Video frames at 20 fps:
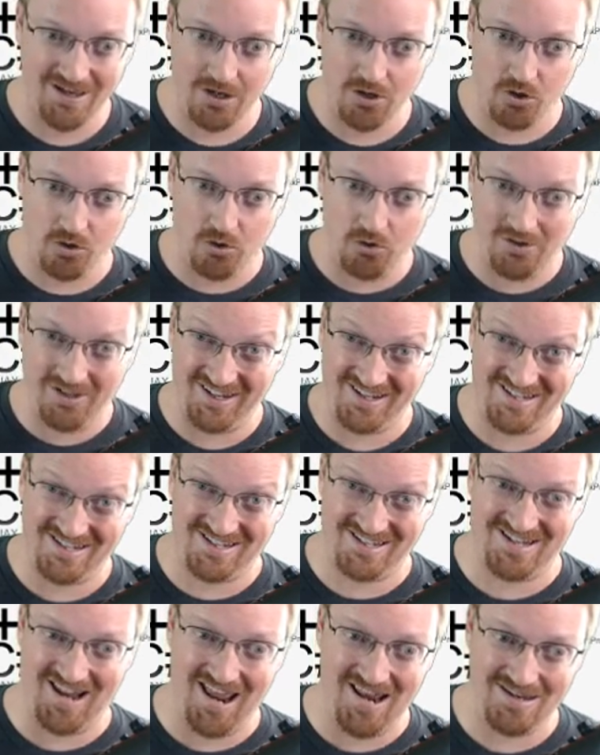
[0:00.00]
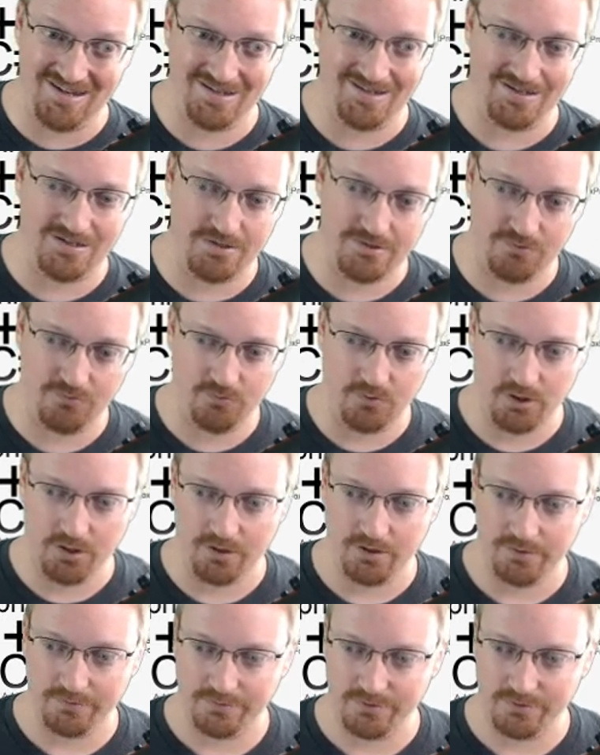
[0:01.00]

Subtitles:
whole extends word.